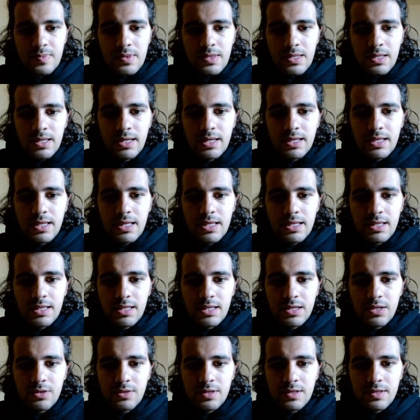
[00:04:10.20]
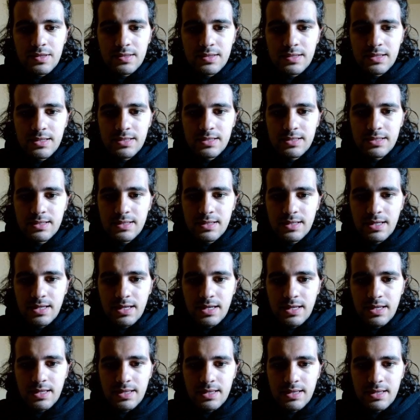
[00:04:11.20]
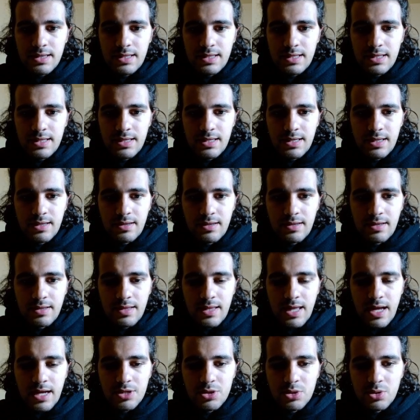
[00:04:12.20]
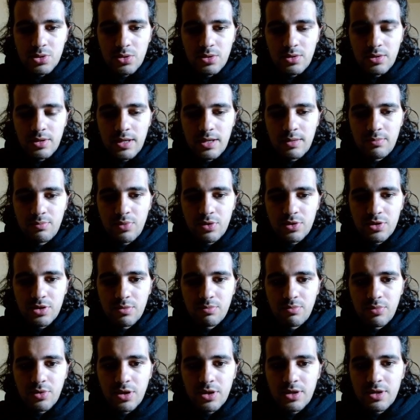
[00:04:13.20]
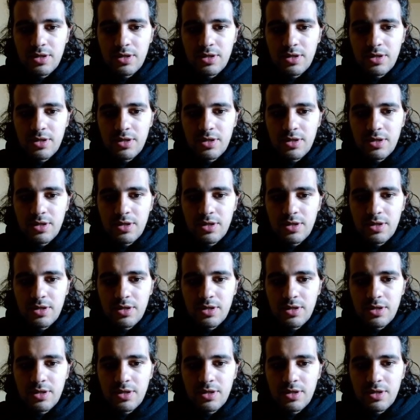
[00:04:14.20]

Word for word: And then here, this is uh, the an actual important part.